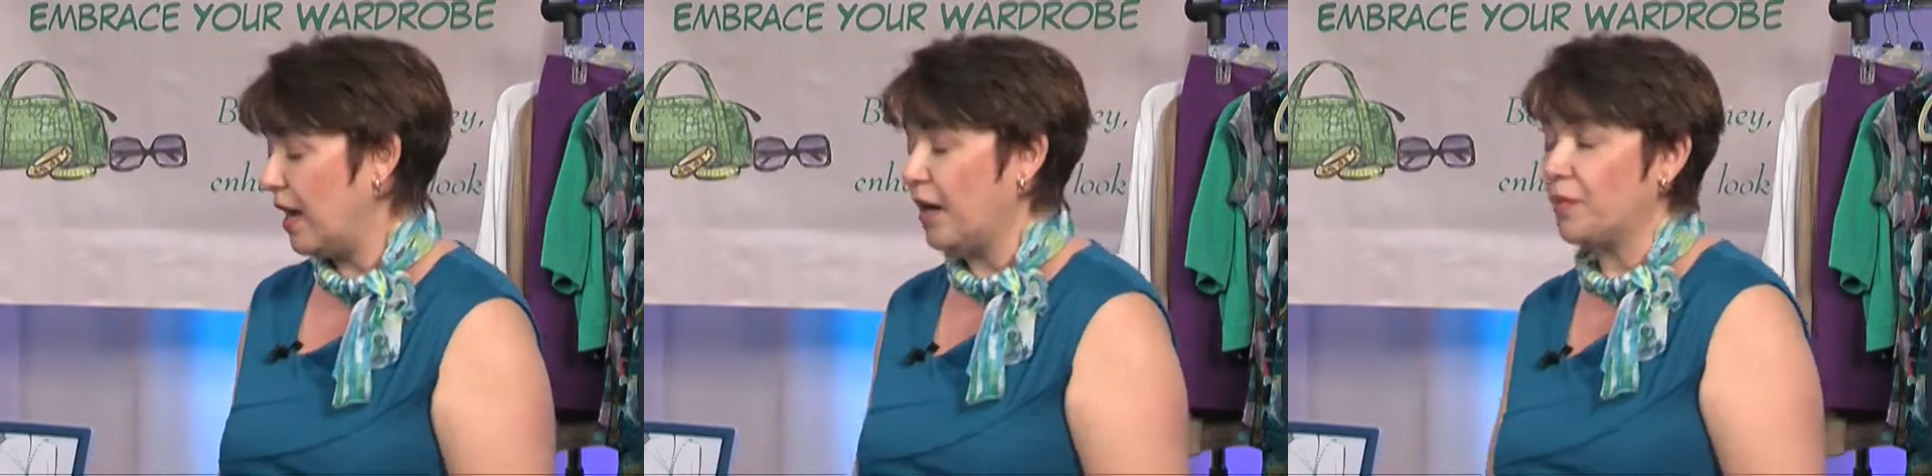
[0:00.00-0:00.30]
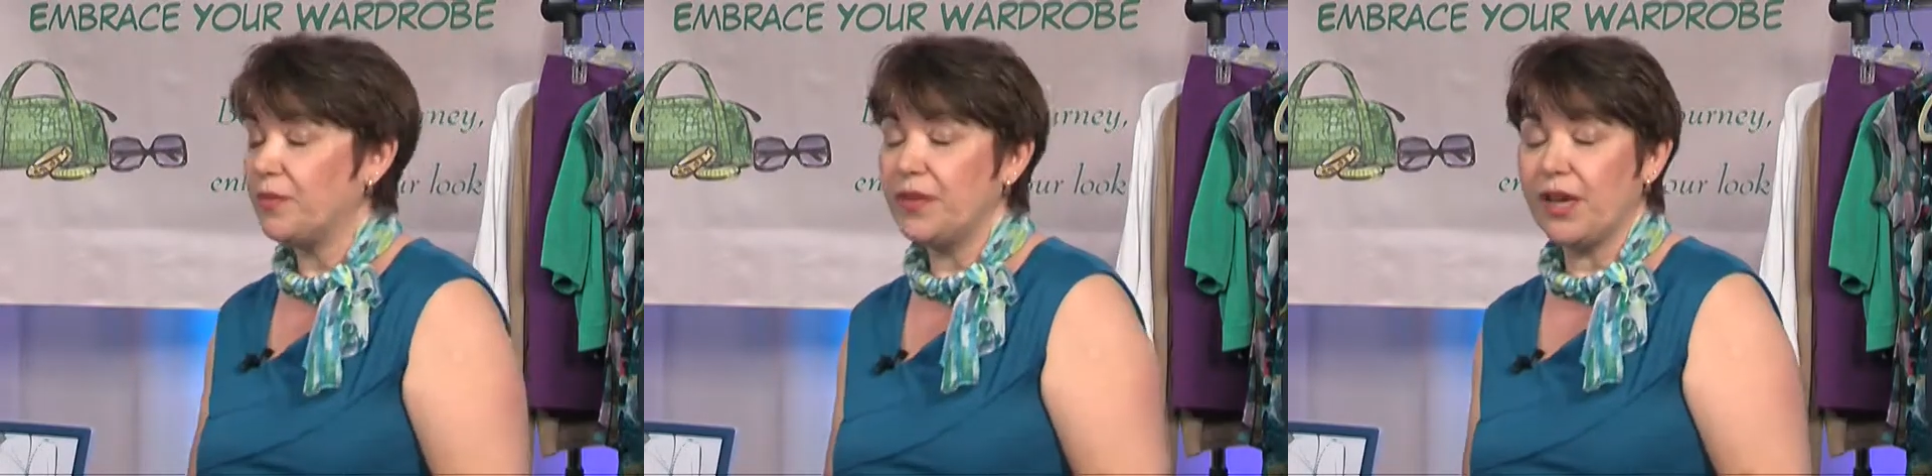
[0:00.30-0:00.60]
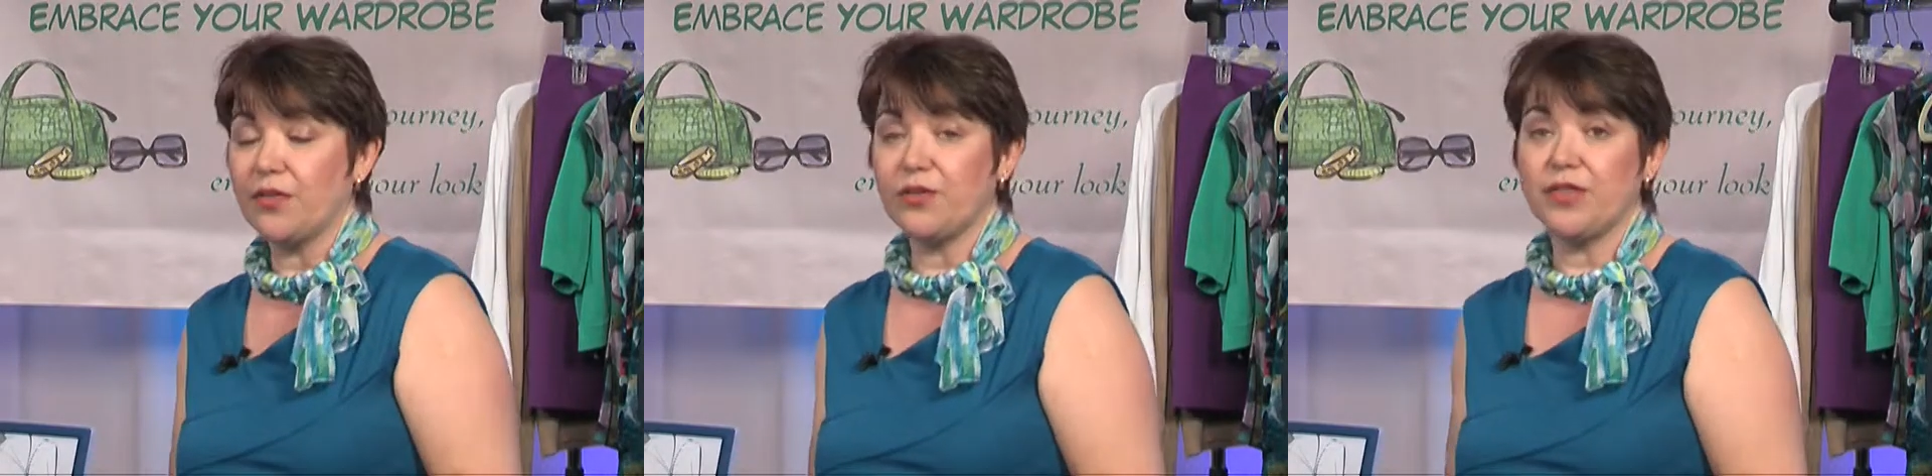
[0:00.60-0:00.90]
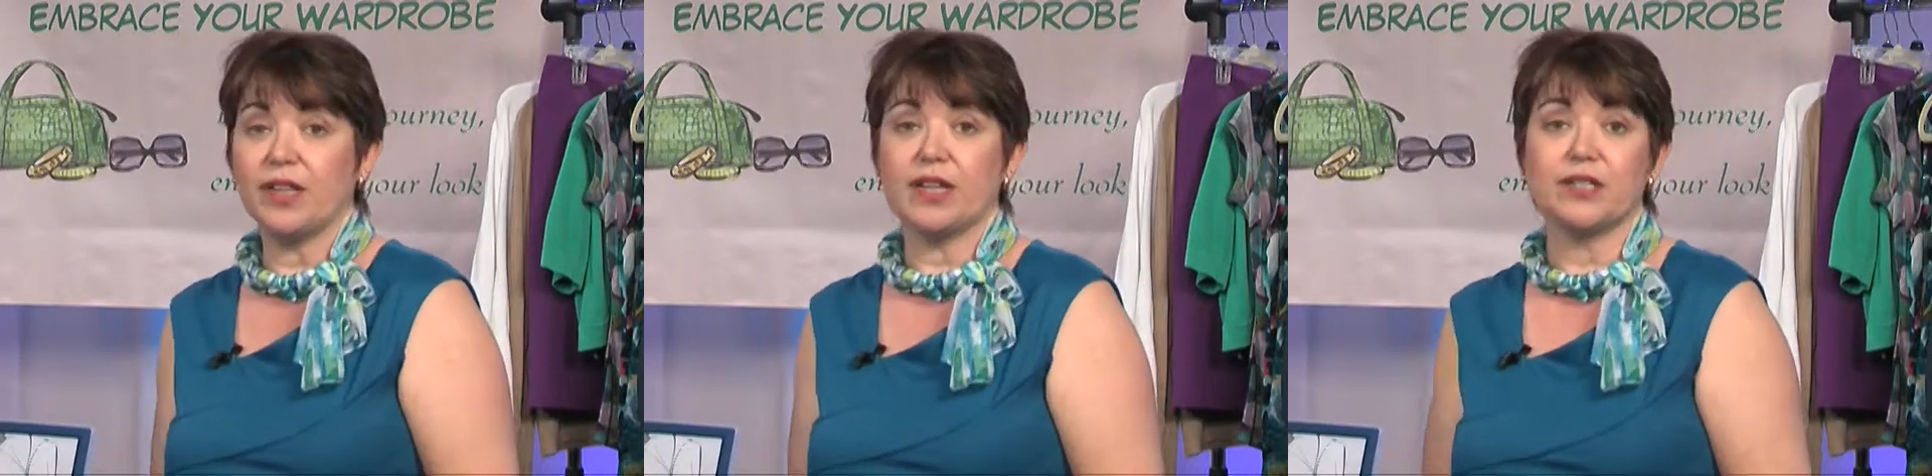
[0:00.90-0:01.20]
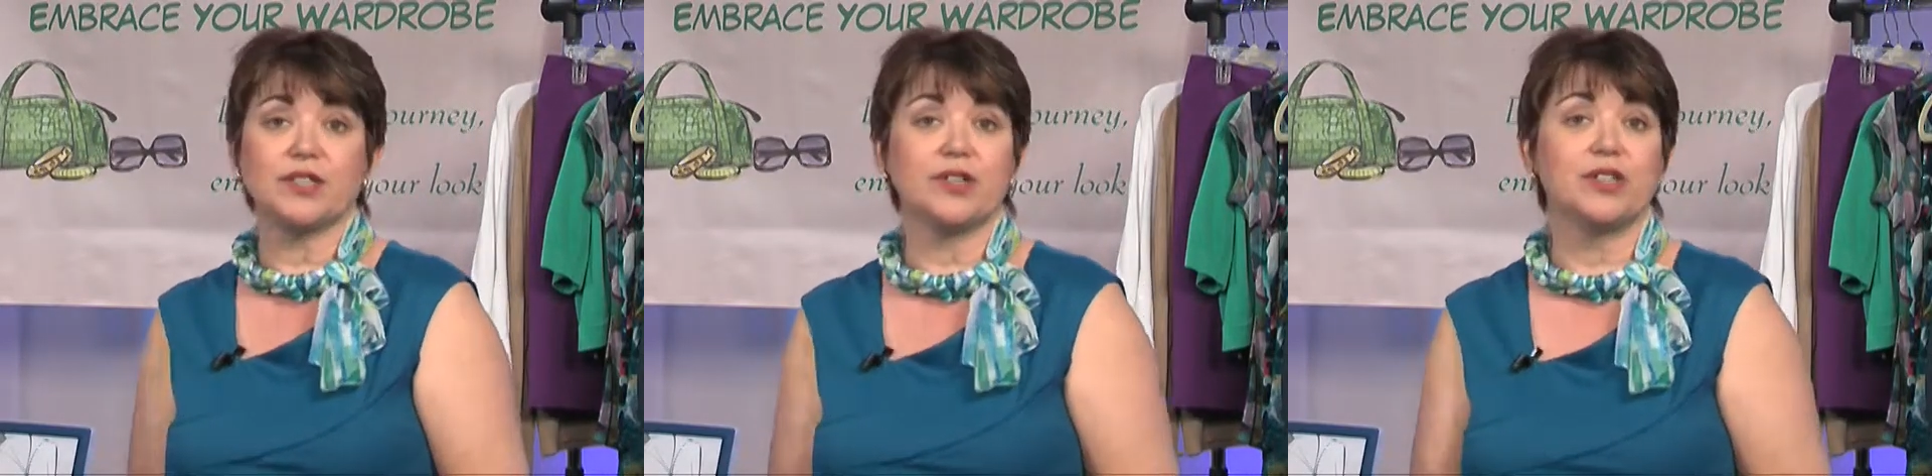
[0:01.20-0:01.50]
The other thing that
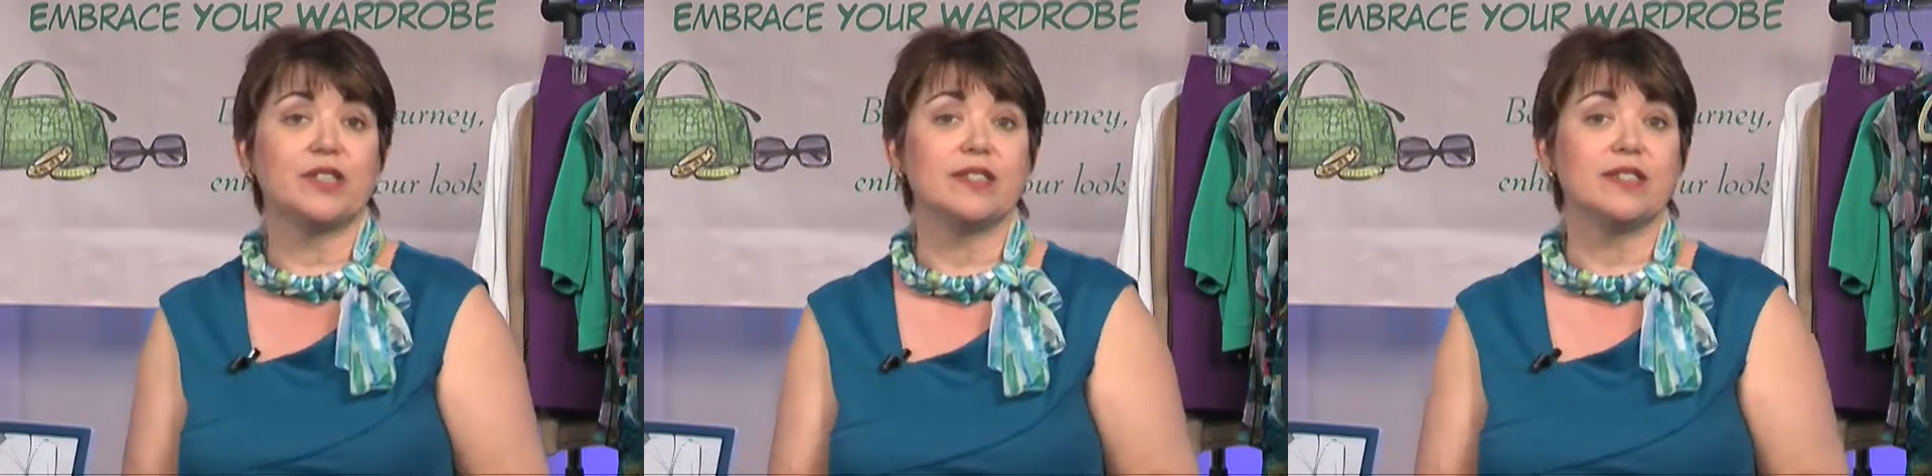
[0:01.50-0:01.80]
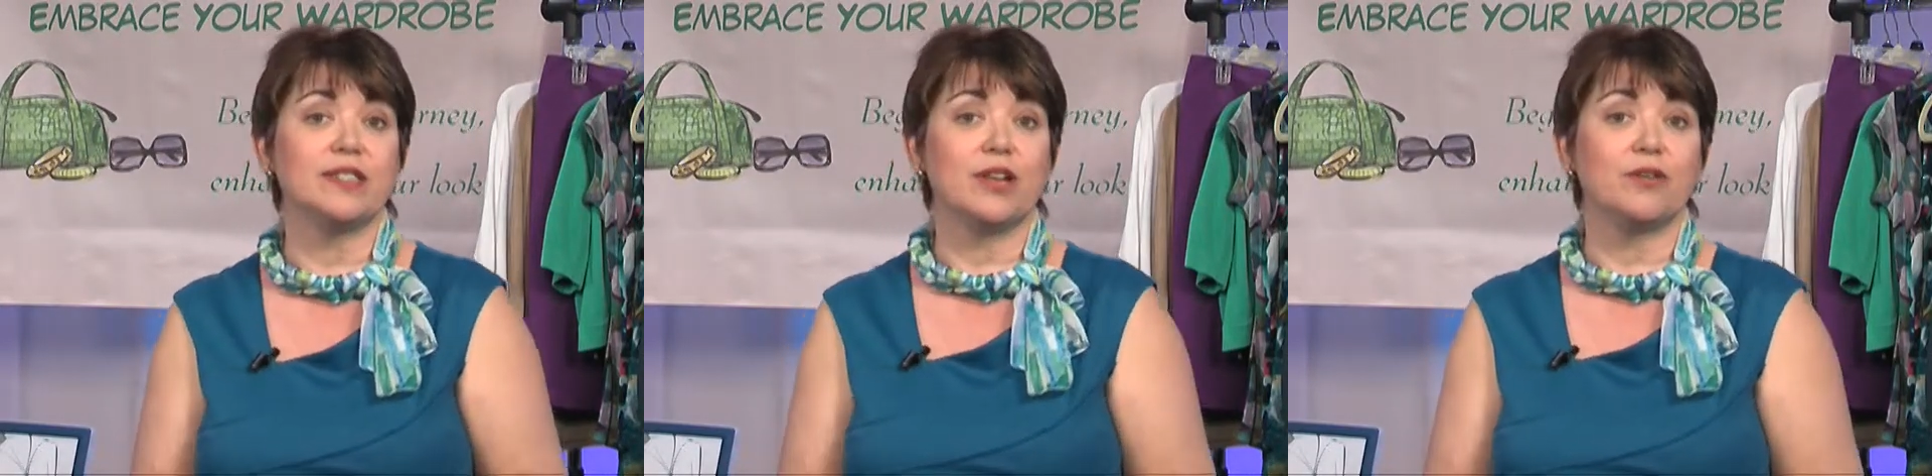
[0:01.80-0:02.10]
is good is,